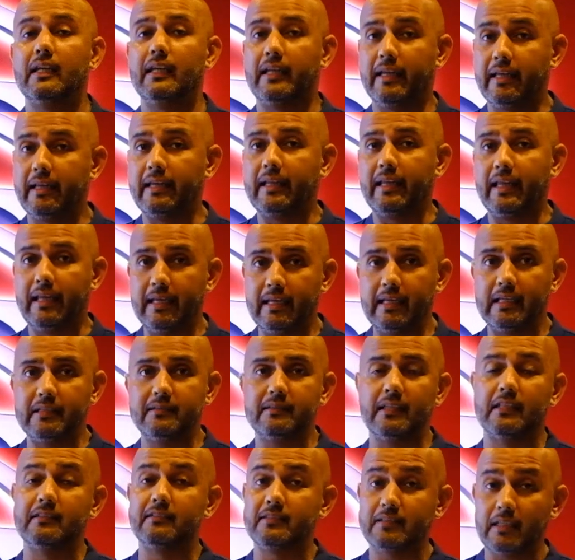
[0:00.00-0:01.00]
It
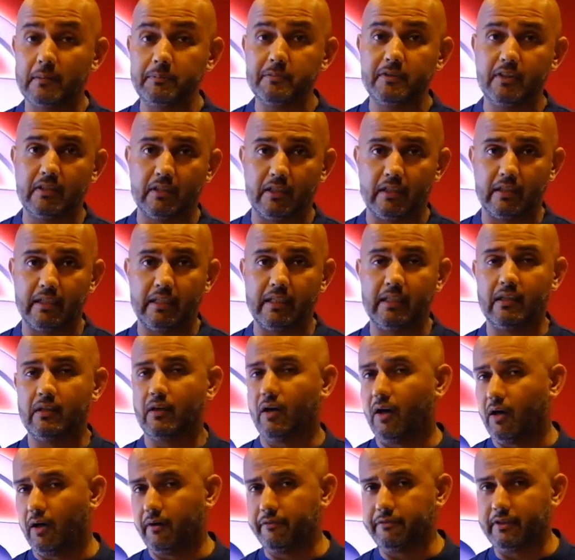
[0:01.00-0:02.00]
is a subsidiary
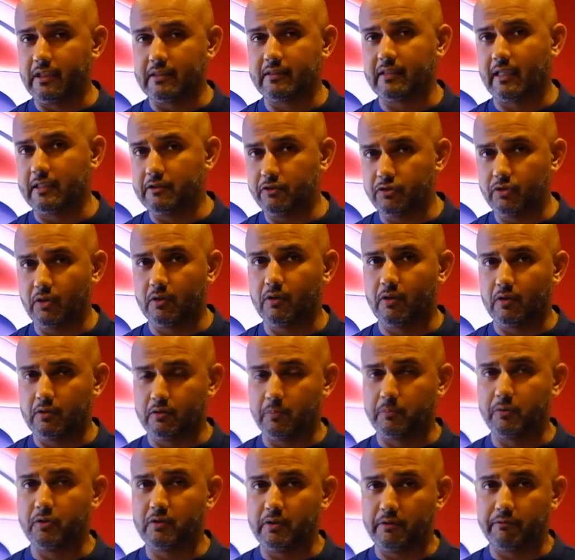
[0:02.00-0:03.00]
of the Tan Chong
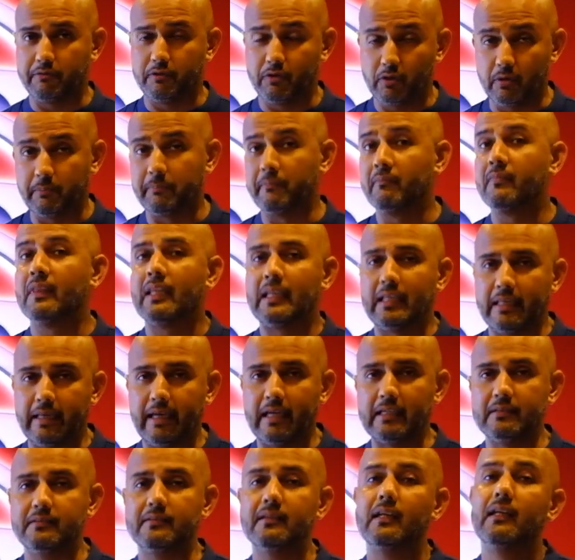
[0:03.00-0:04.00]
Automotive Group.
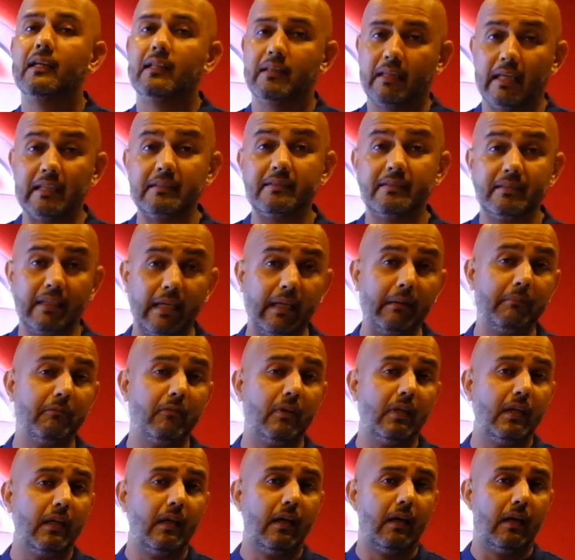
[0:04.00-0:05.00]
Yes, that same
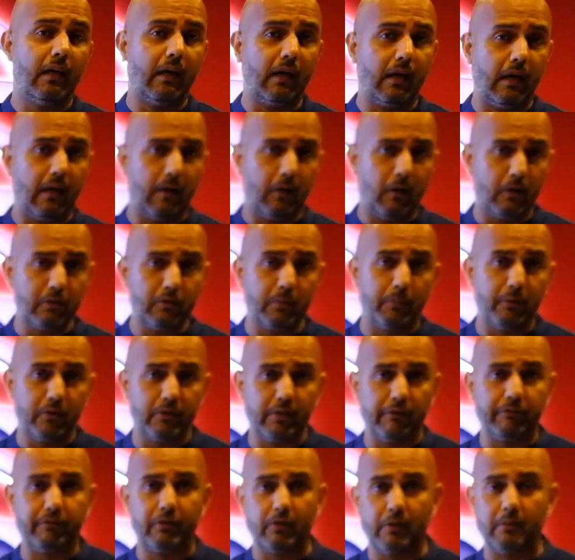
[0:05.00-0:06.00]

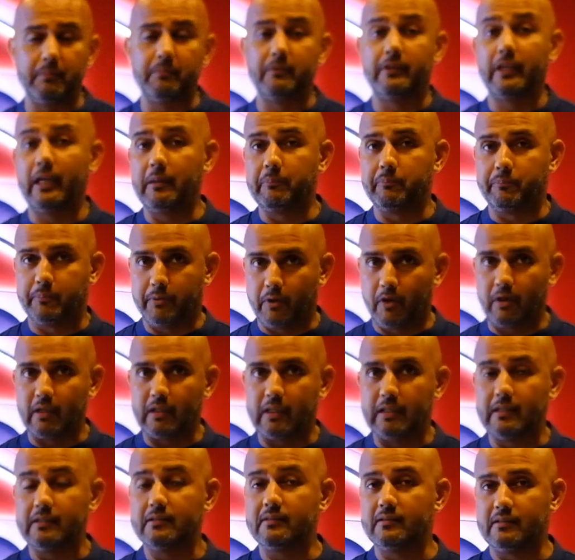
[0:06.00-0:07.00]
automotive group that brought
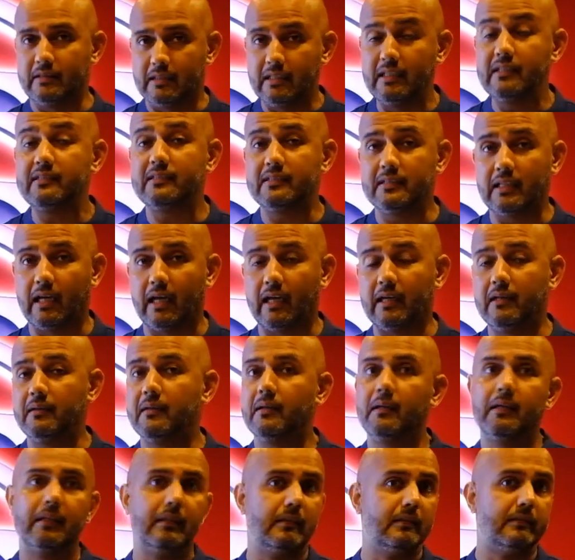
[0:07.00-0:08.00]
us Nissan
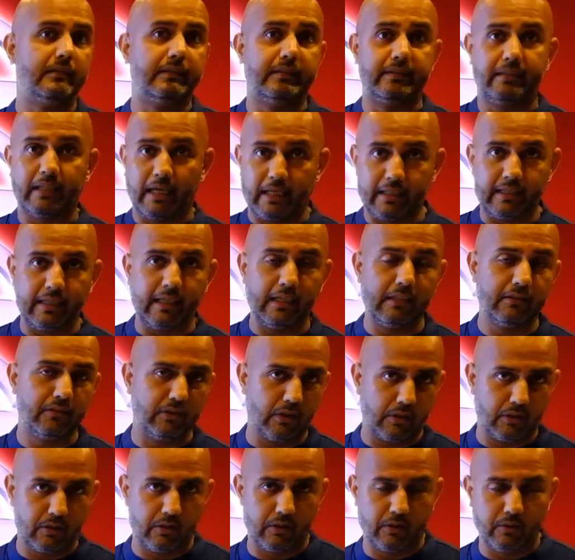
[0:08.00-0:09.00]
decades
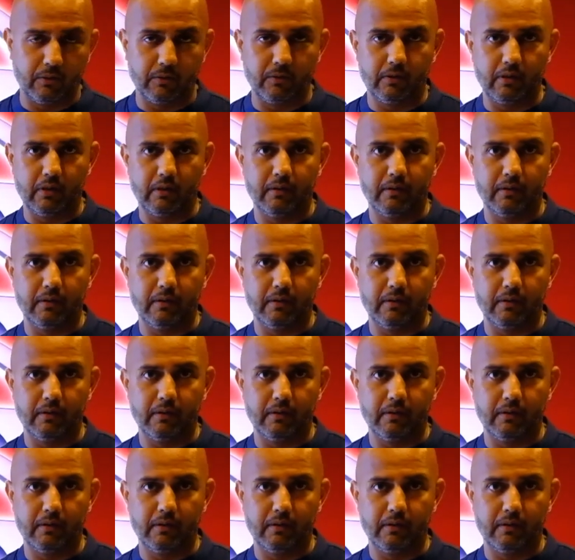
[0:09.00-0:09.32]
ago.